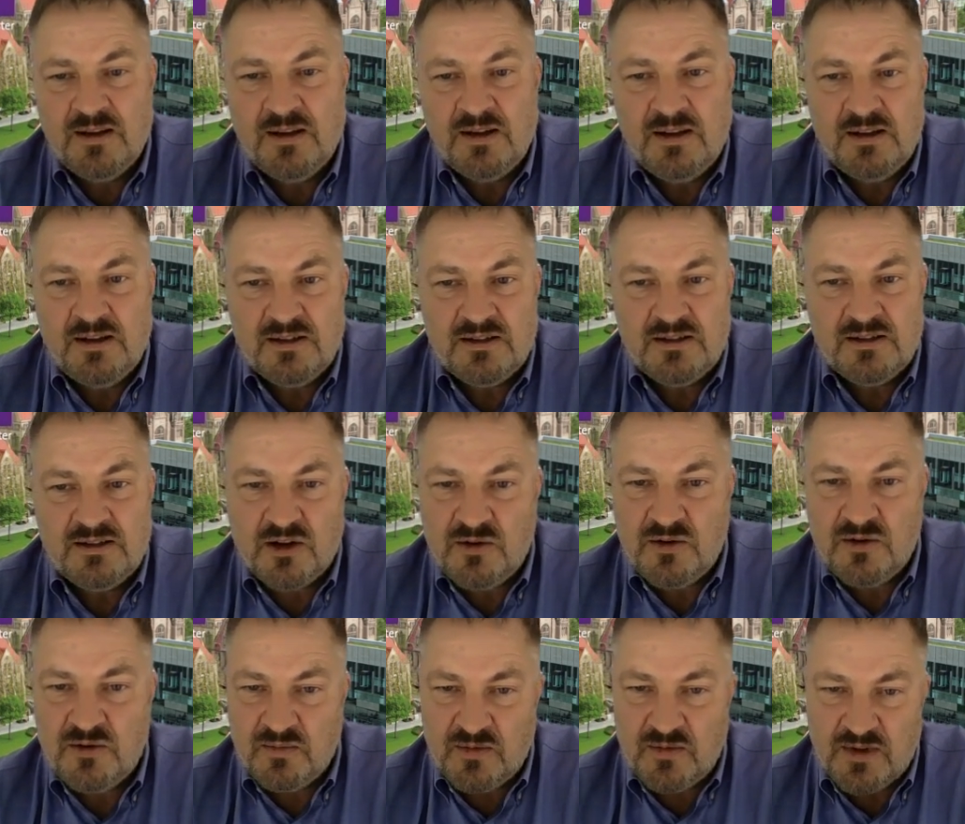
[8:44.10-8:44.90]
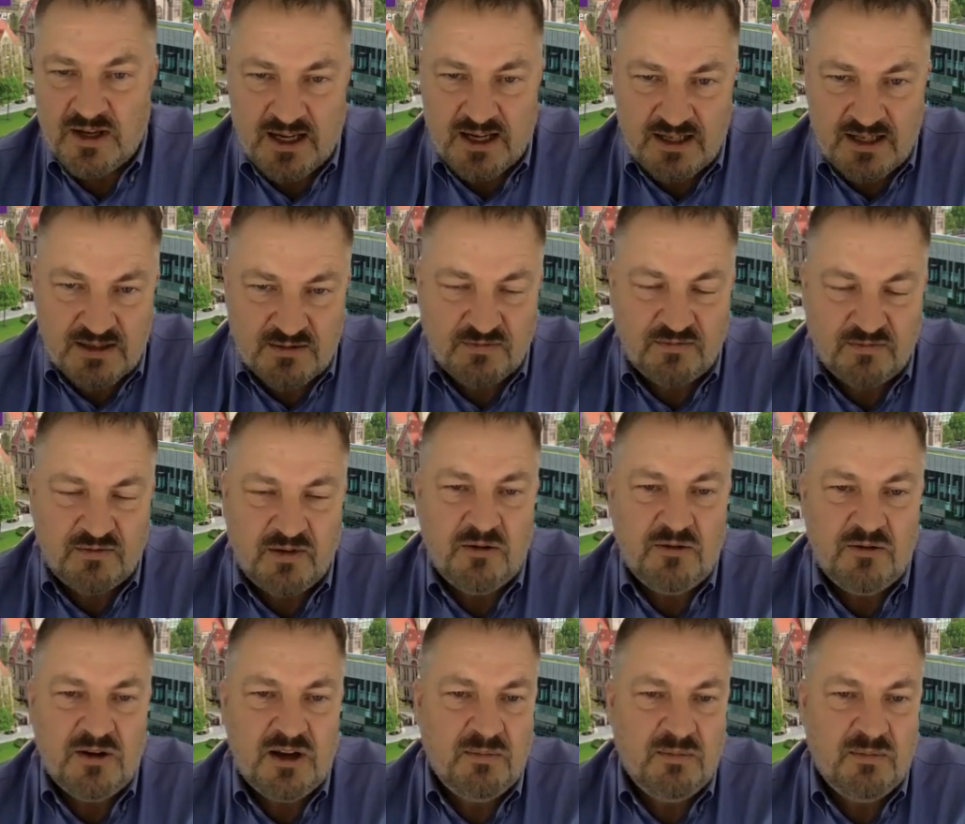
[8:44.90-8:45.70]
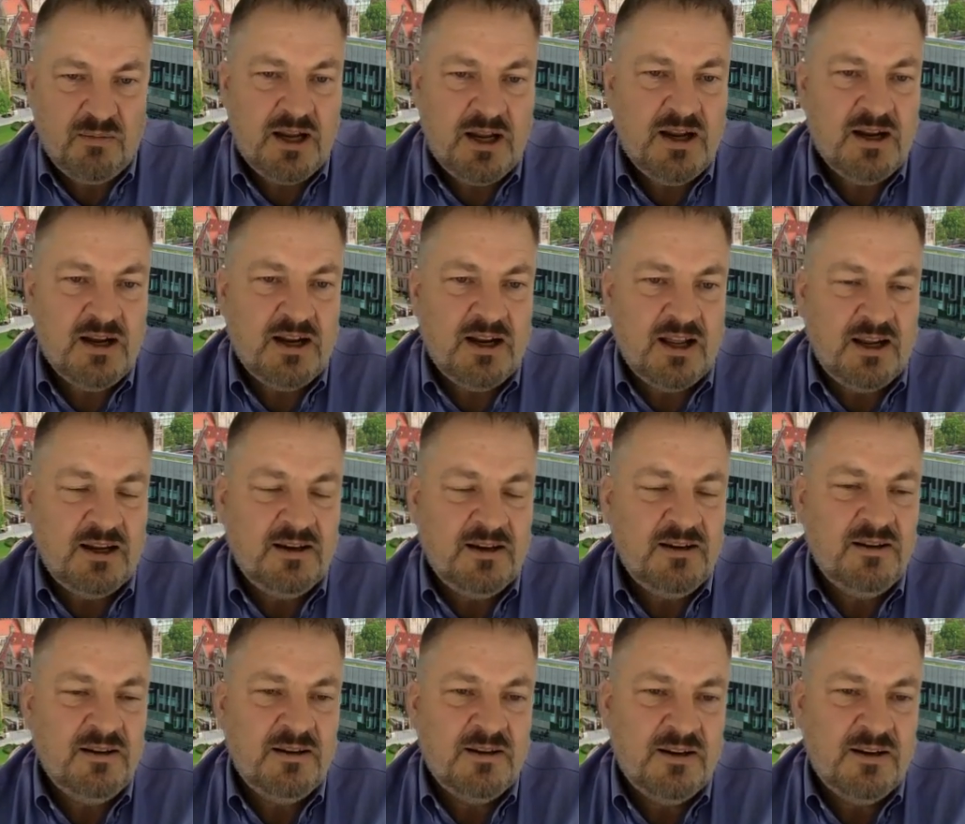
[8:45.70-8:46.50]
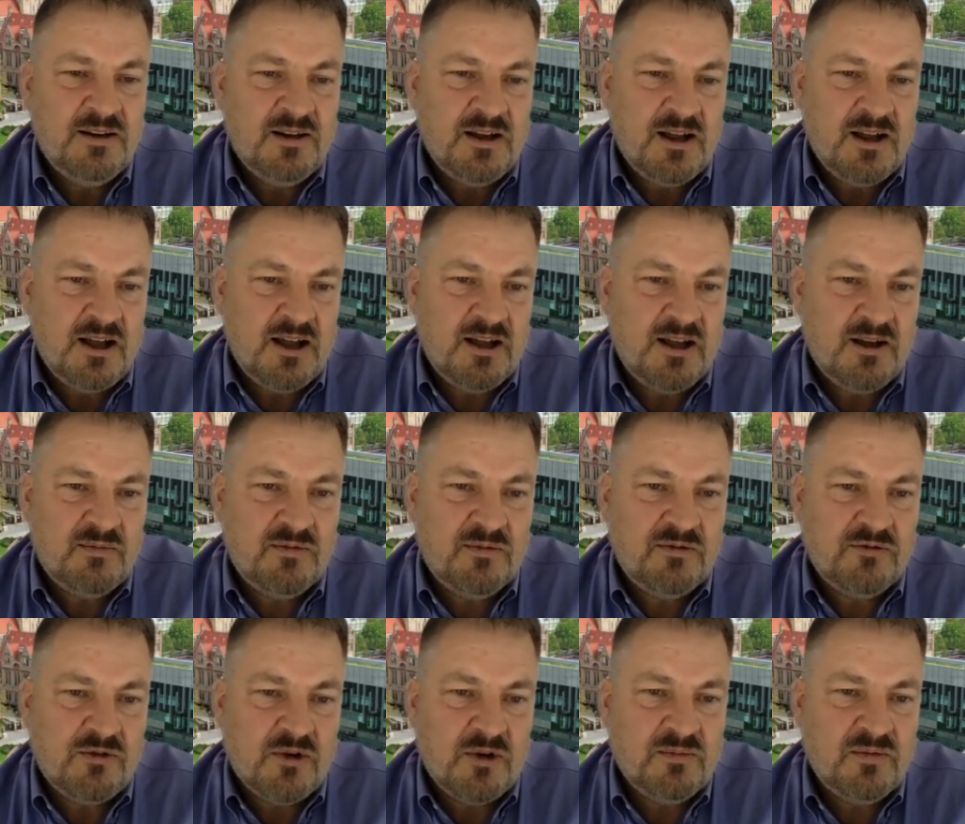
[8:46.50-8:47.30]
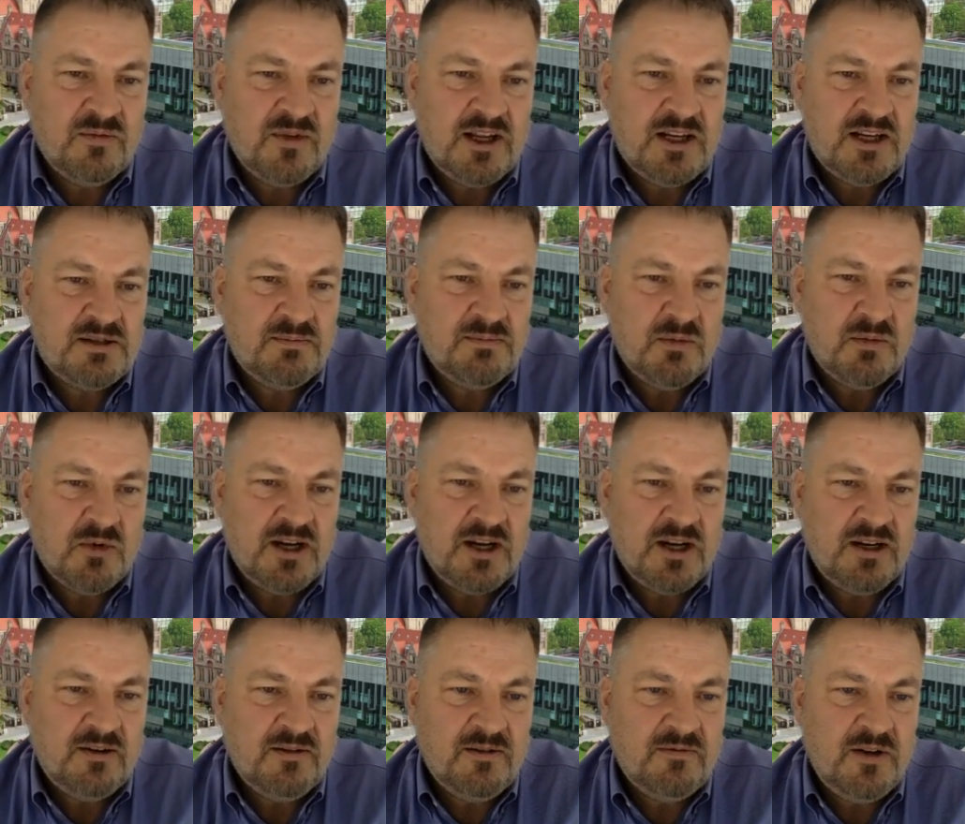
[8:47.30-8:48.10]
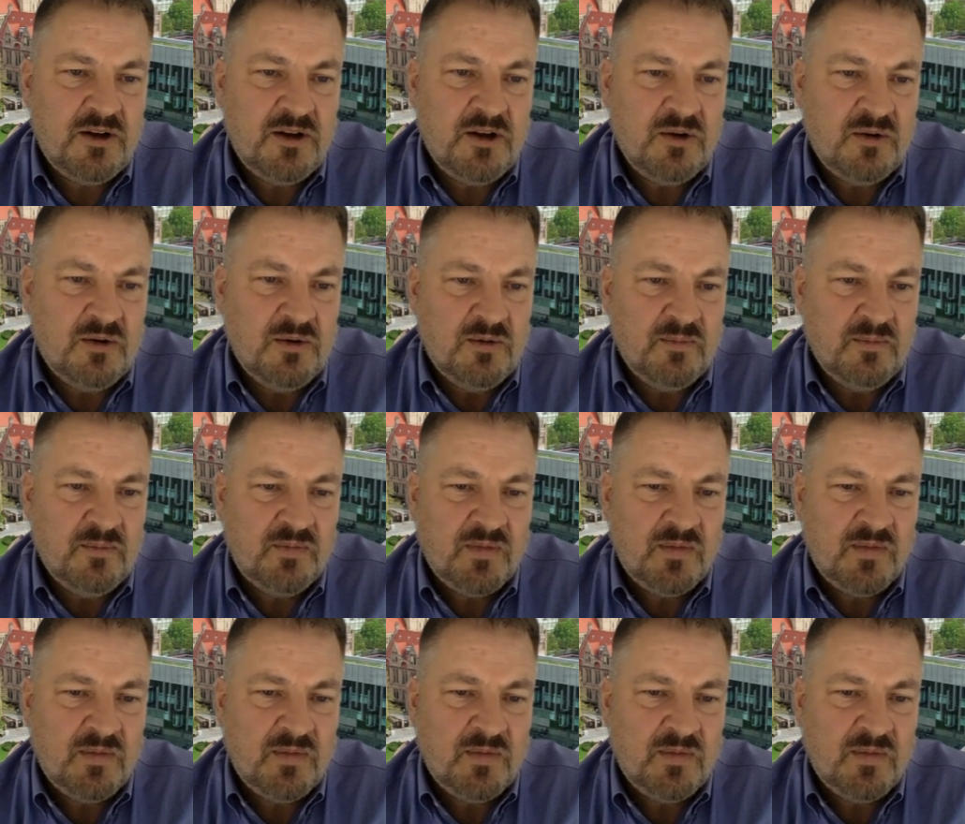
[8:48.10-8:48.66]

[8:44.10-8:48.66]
So it's very appealing from this point of view.